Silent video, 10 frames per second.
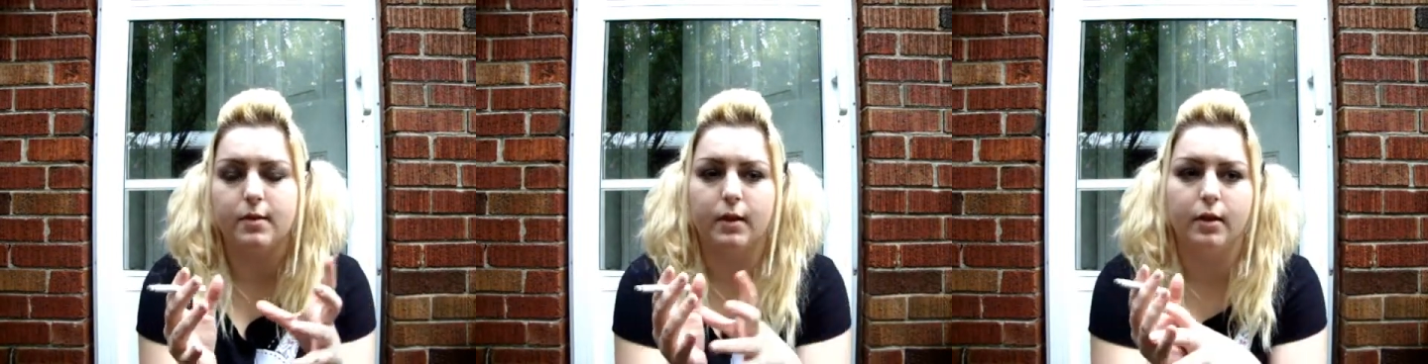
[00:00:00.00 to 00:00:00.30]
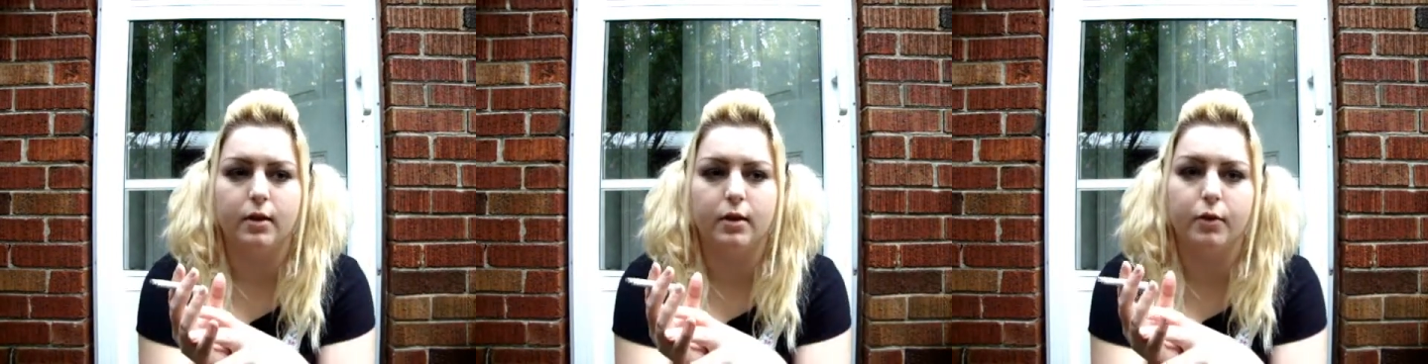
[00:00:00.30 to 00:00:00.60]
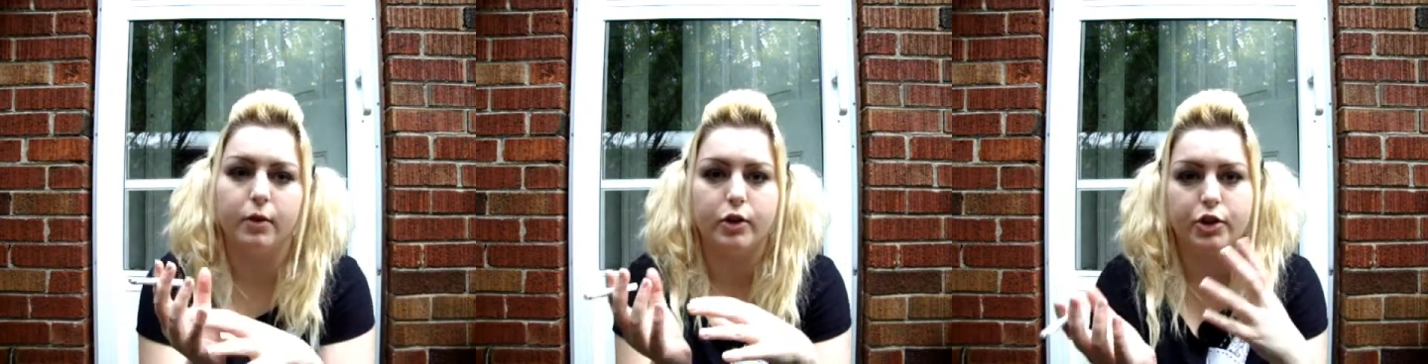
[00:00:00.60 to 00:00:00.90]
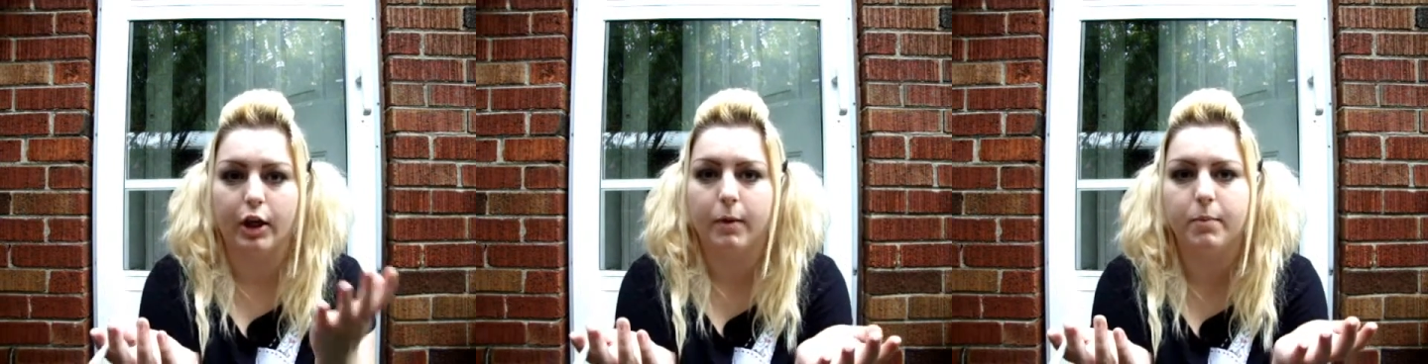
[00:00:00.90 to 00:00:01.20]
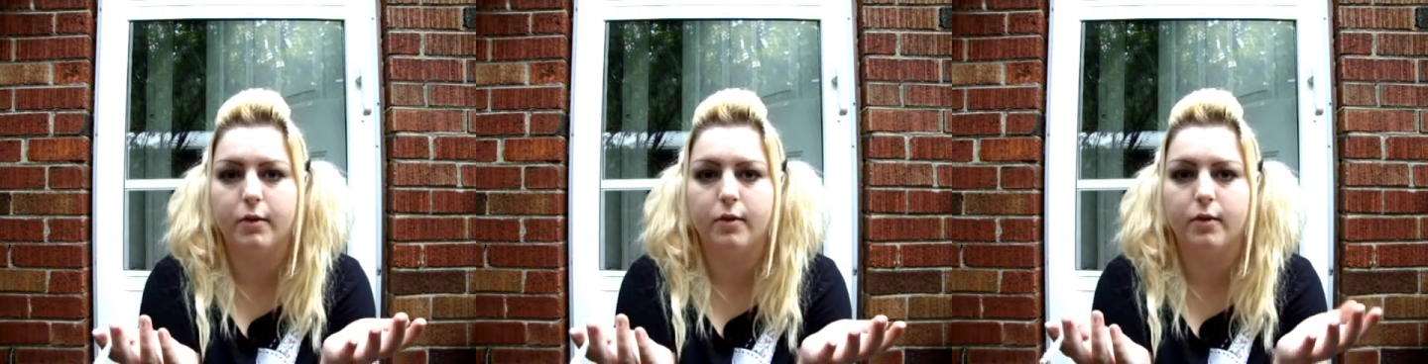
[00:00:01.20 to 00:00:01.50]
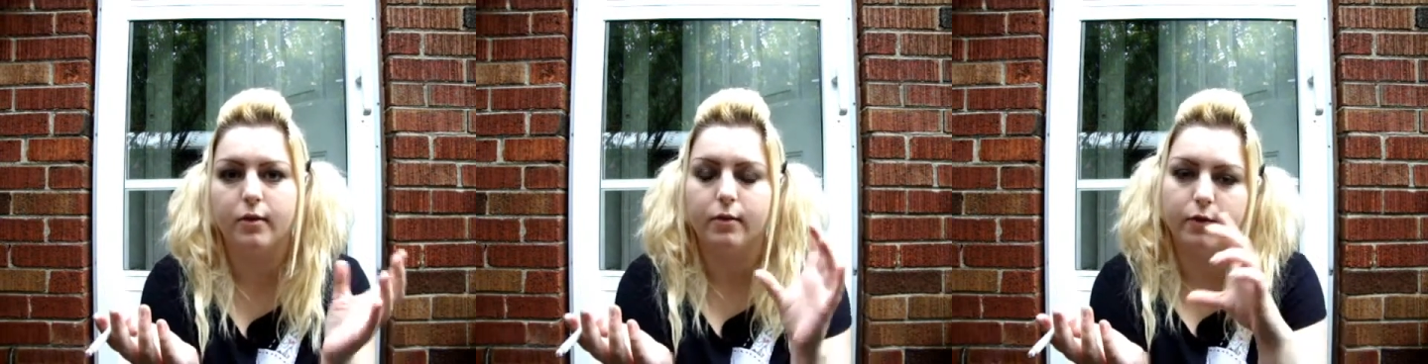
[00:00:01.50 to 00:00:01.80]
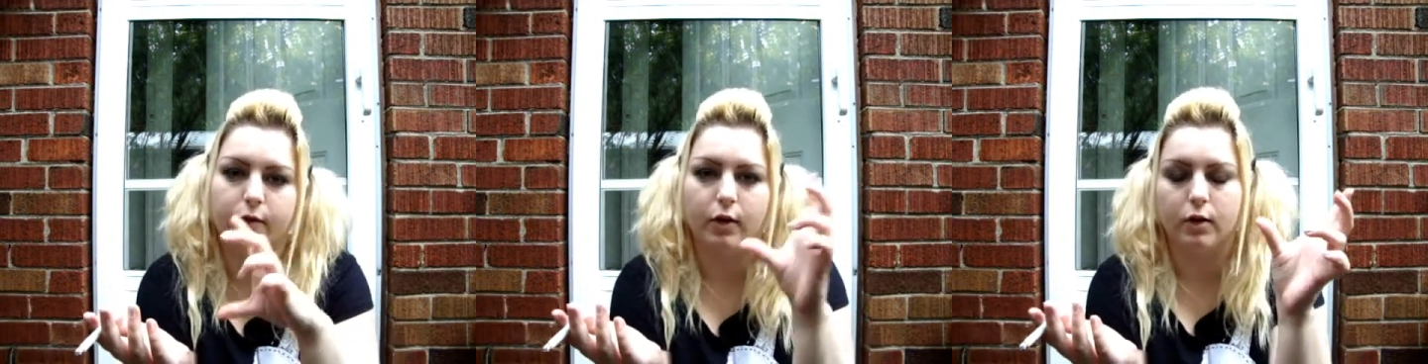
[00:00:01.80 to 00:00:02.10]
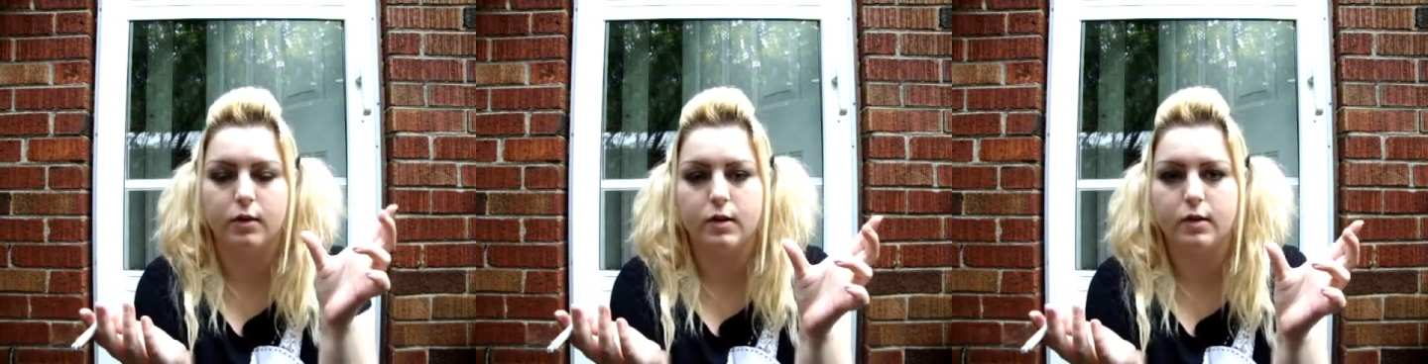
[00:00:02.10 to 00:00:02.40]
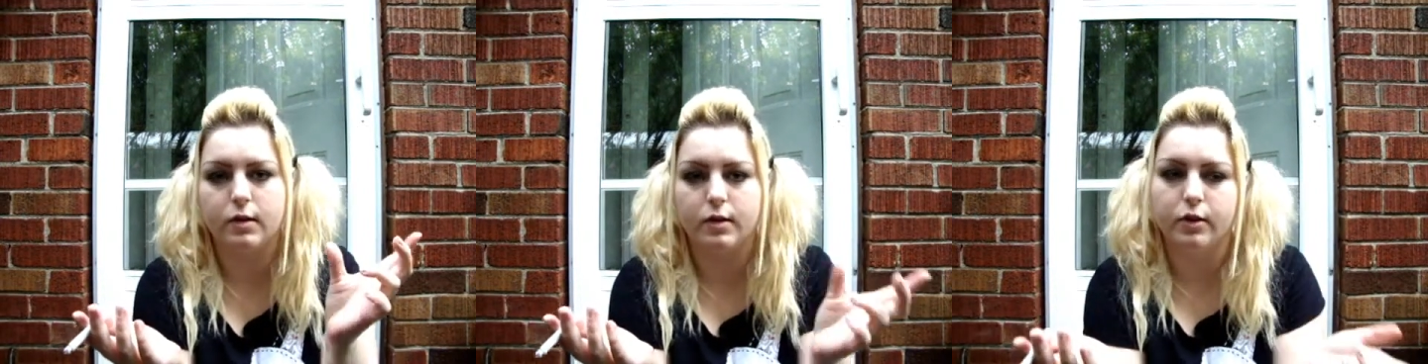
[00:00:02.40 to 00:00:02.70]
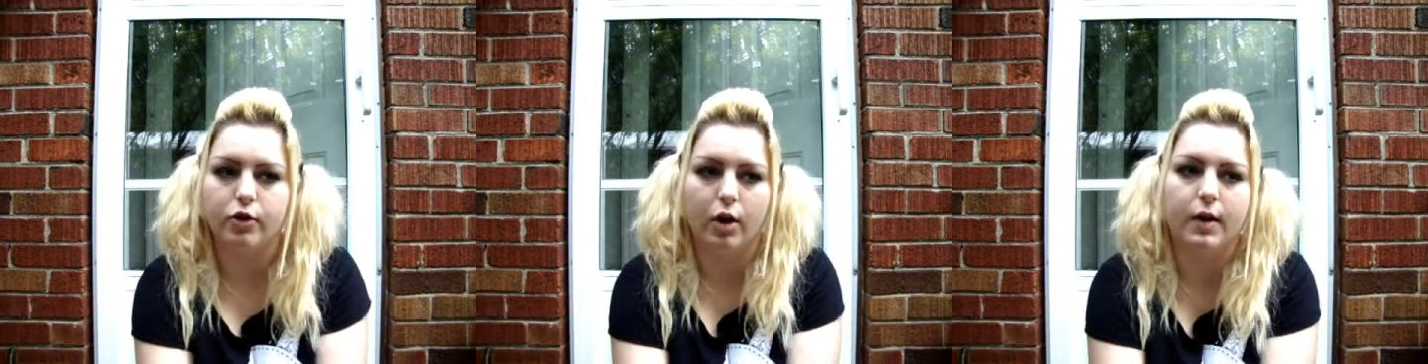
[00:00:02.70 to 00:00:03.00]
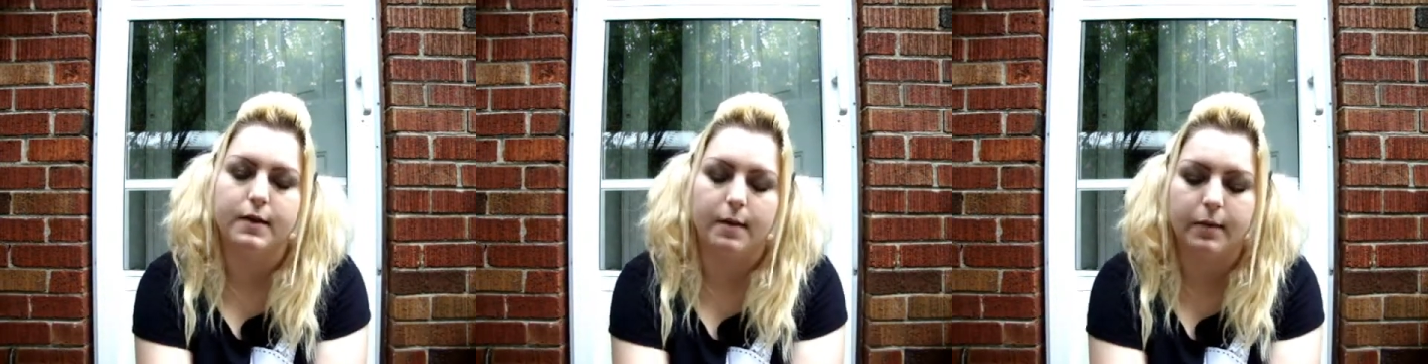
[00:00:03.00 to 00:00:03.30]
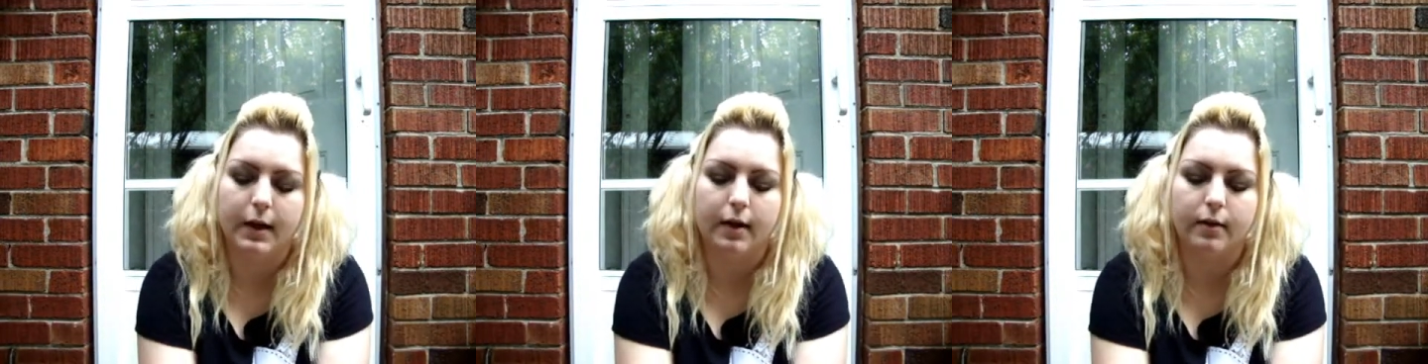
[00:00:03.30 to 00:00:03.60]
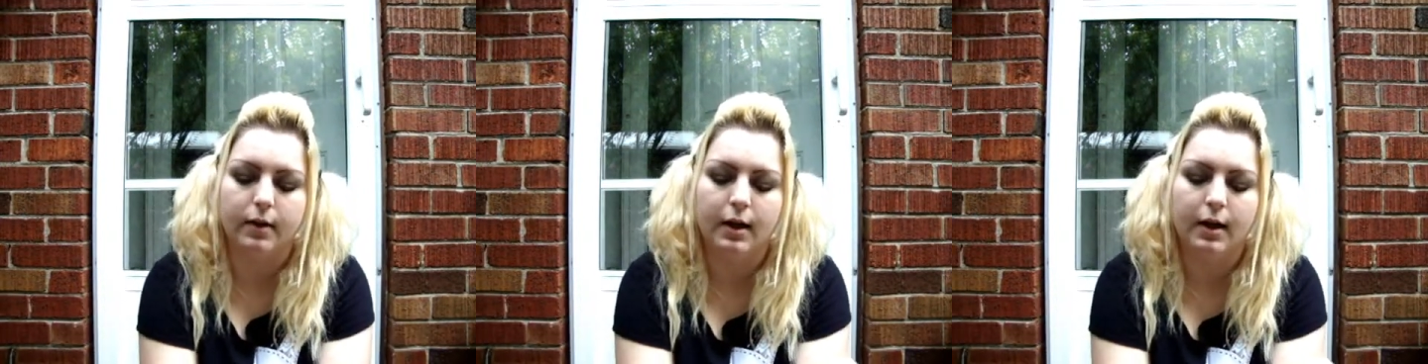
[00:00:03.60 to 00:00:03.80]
like using shapes first to draw something out.